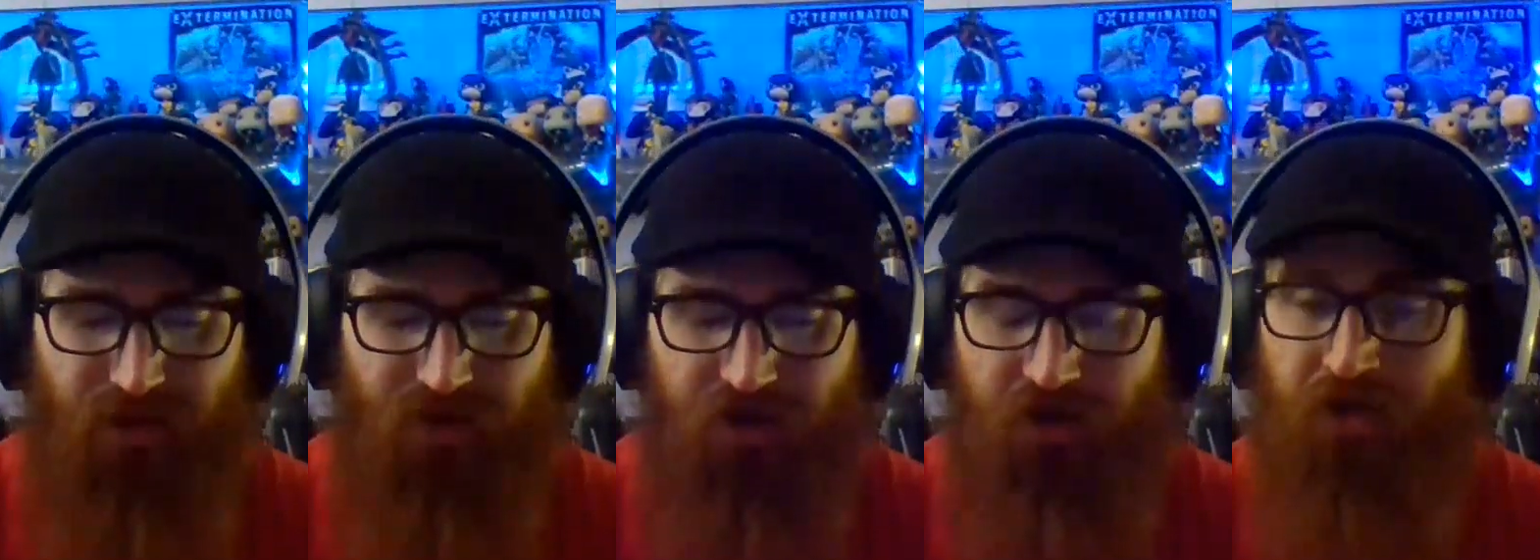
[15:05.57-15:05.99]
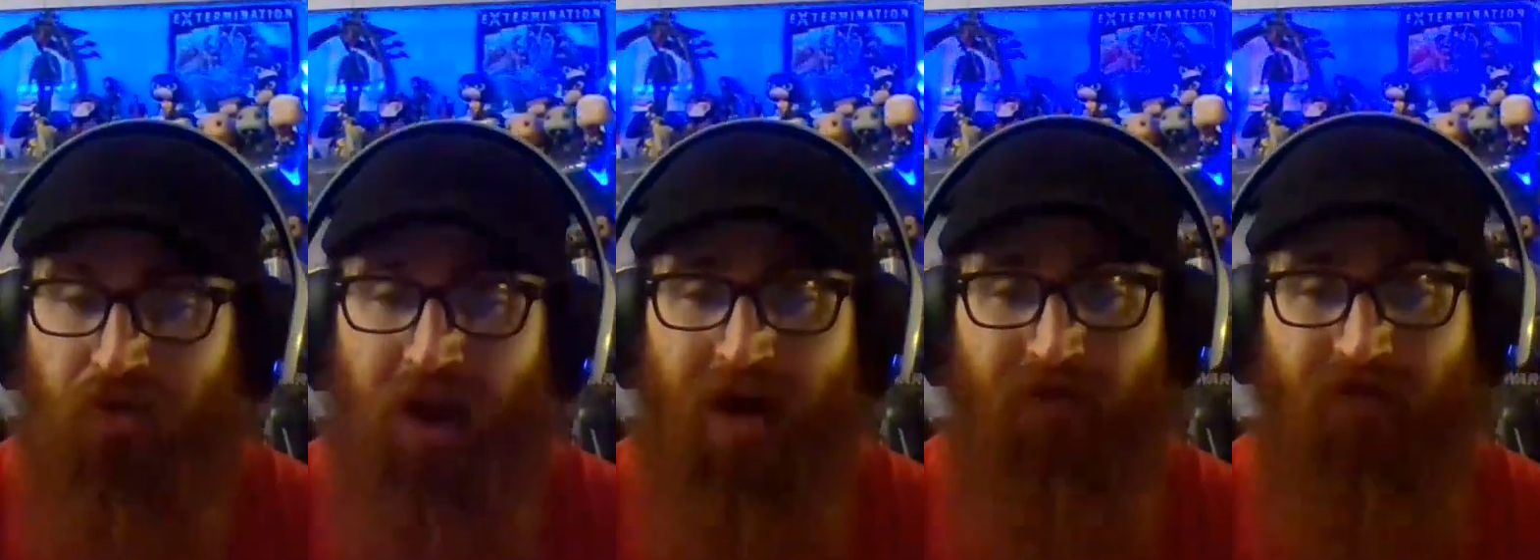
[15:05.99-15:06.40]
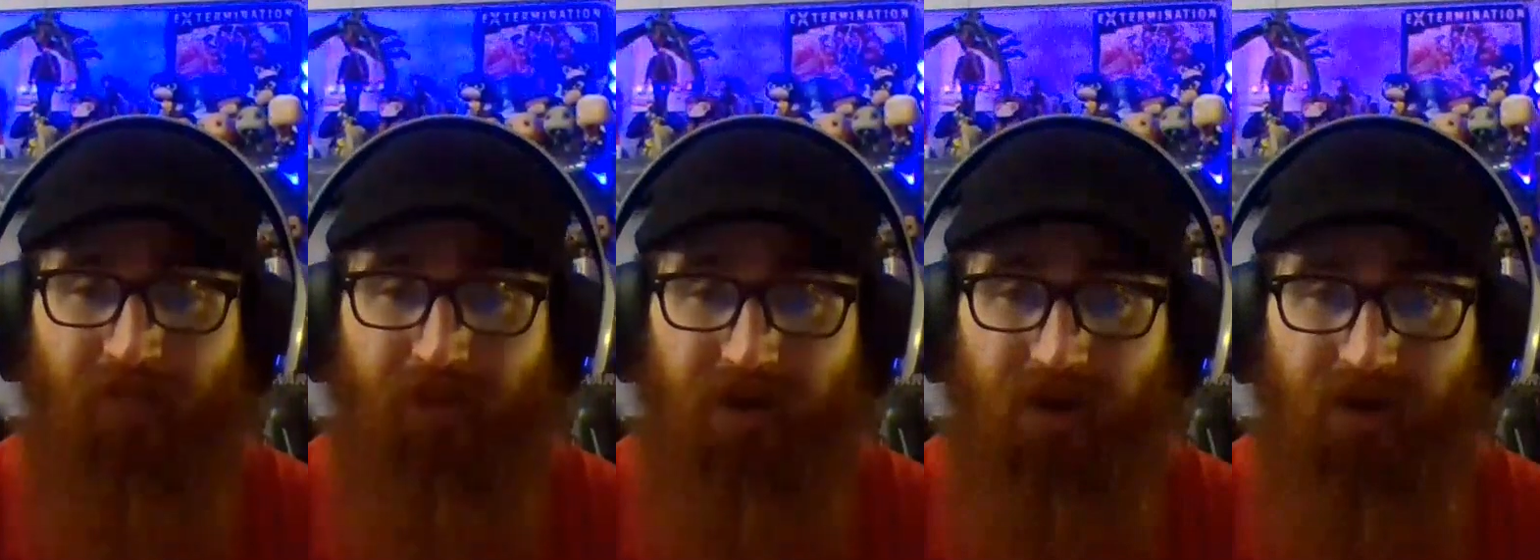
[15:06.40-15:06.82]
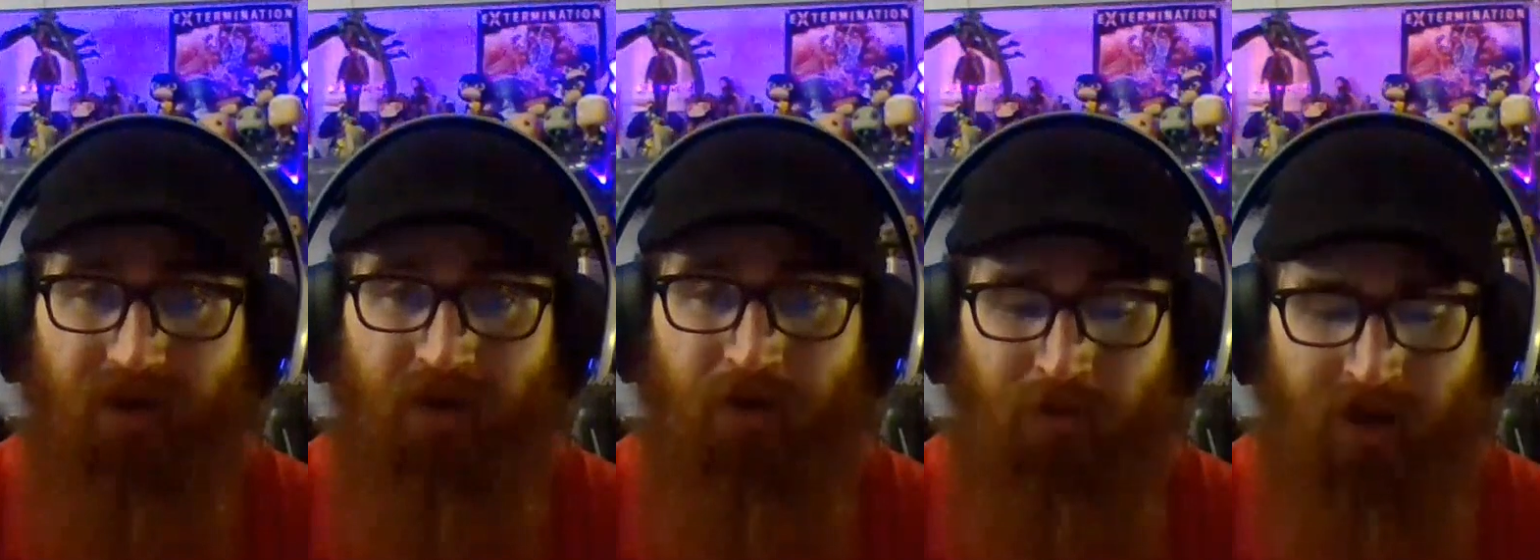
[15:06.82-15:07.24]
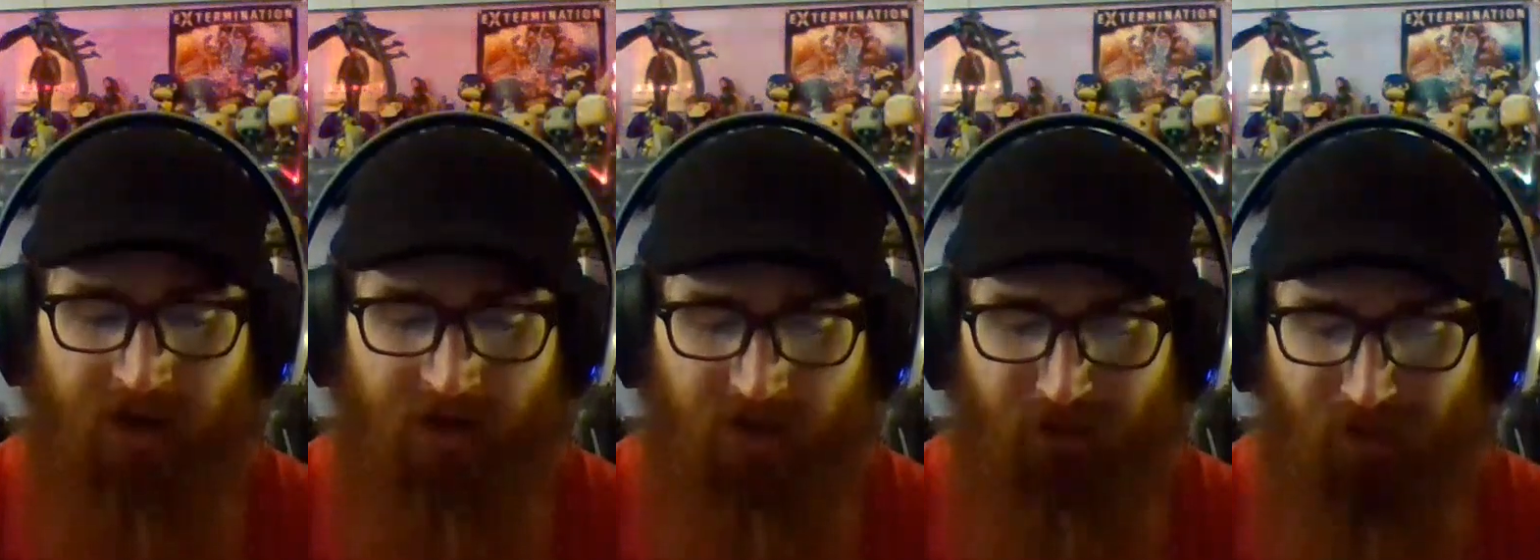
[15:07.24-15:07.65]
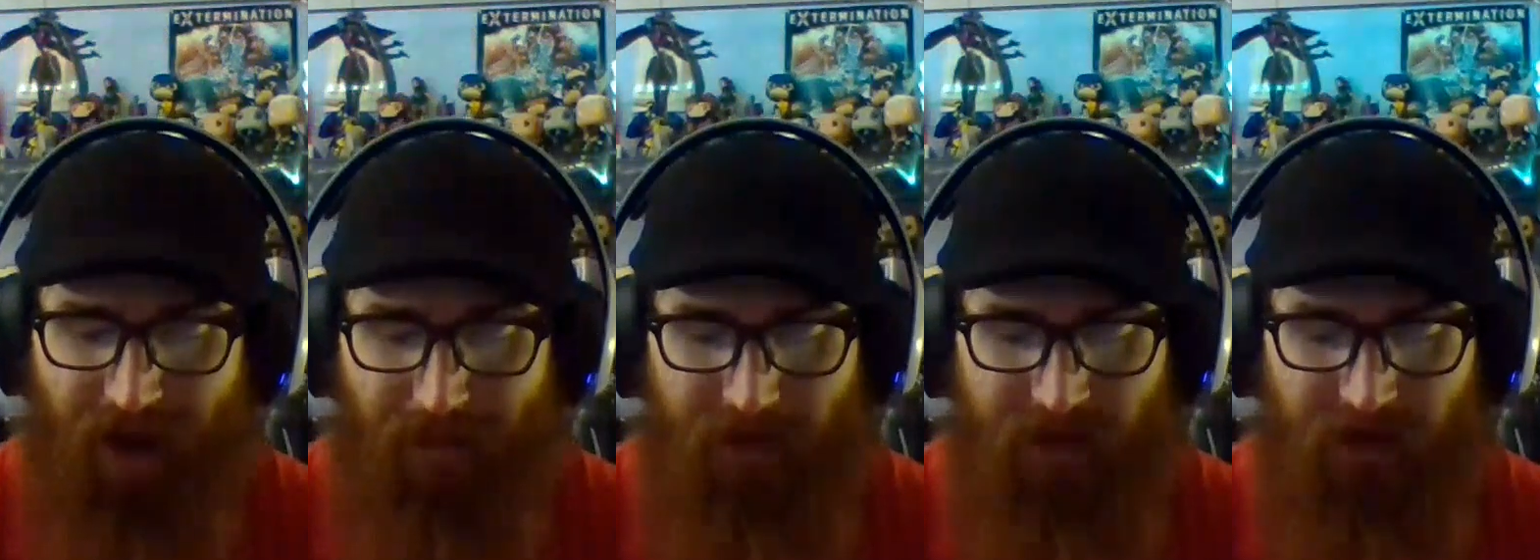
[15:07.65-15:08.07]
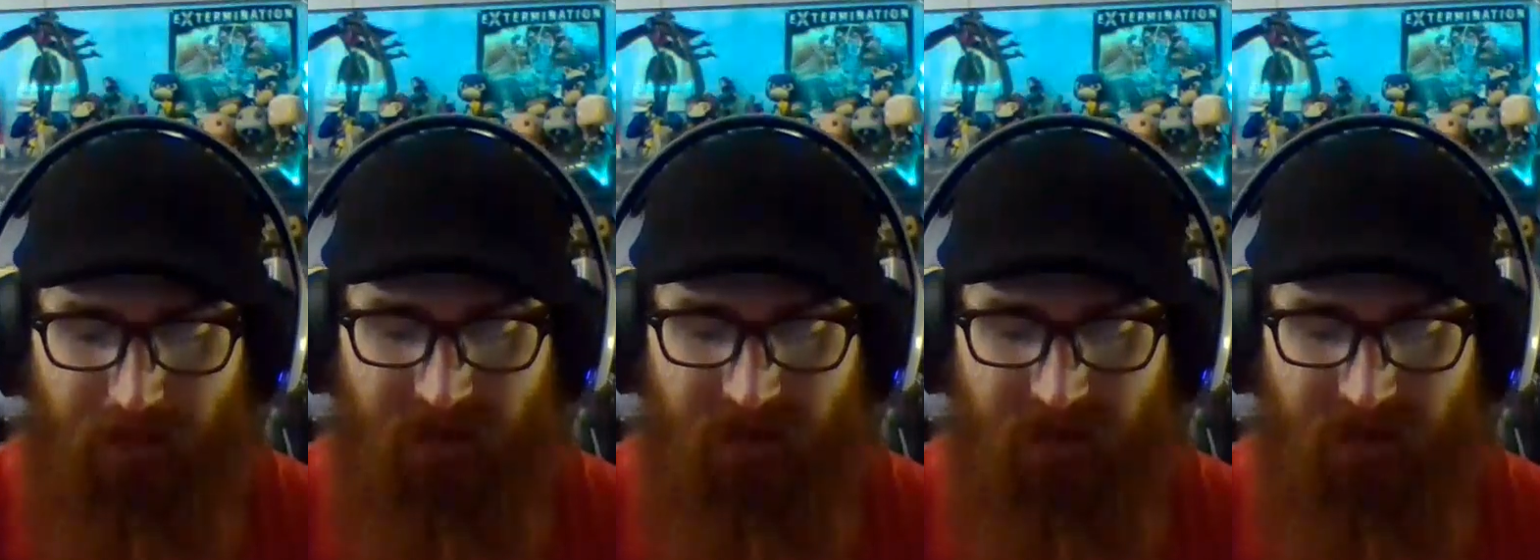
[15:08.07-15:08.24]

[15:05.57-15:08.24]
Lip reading: shoot out from behind Omega, wrapping up